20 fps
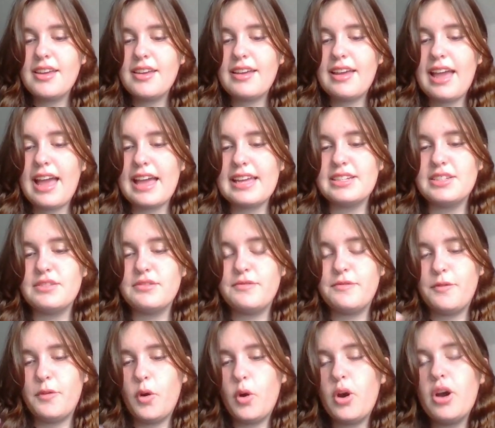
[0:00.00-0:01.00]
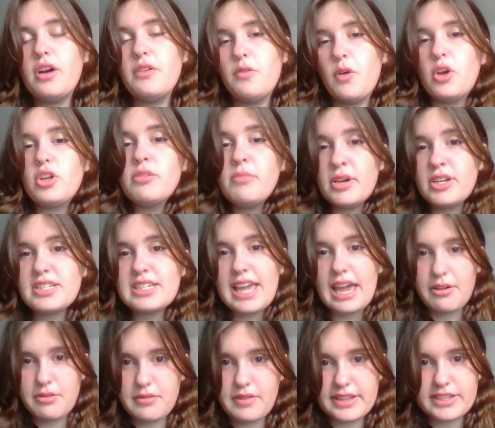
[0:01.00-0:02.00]
and for Geronimo to
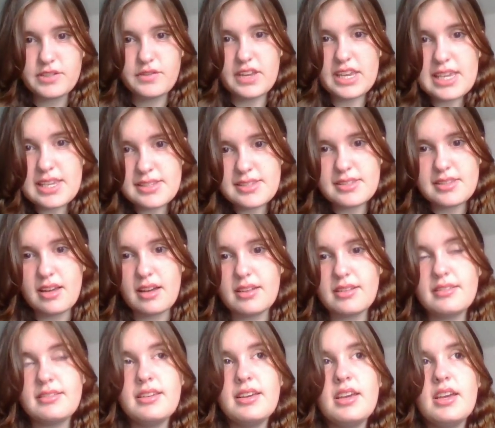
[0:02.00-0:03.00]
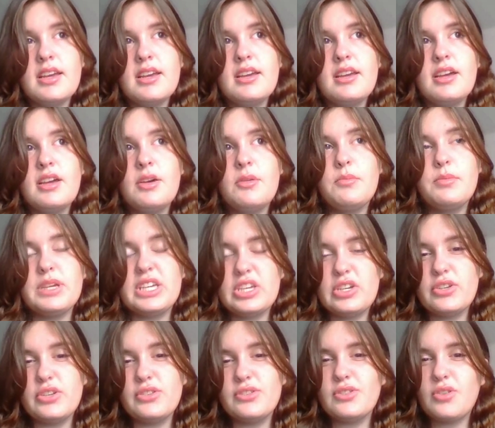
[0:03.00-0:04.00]
get revenge for his son,
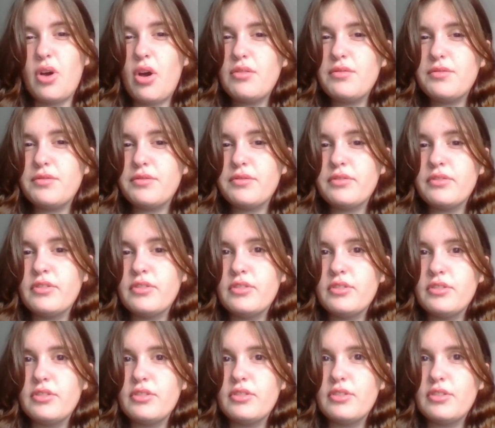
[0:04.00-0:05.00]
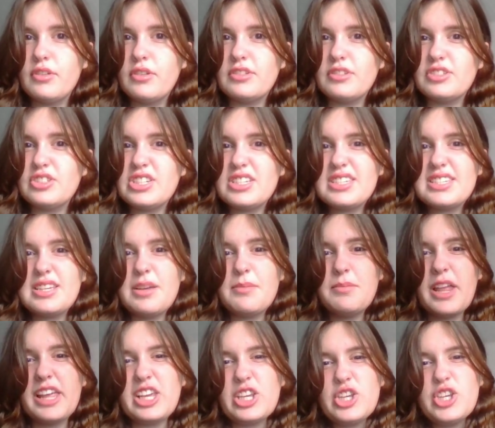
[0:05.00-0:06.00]
because of just some,
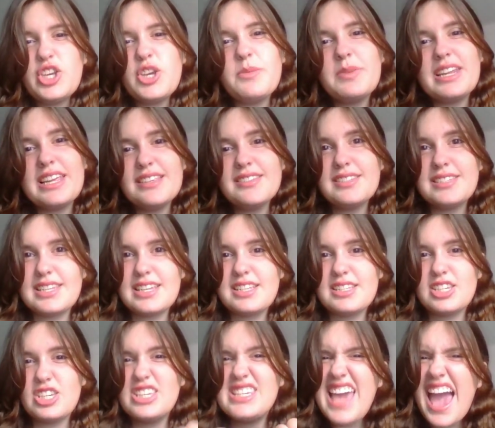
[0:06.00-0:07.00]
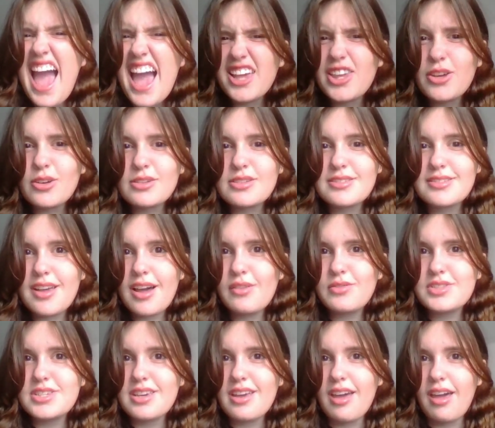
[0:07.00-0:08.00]
like, human instinct to, yeah, you deserve
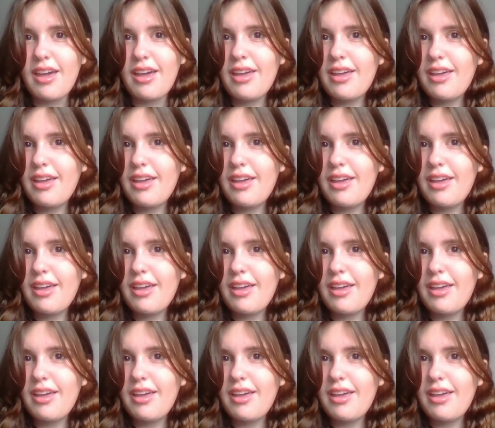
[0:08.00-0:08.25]
to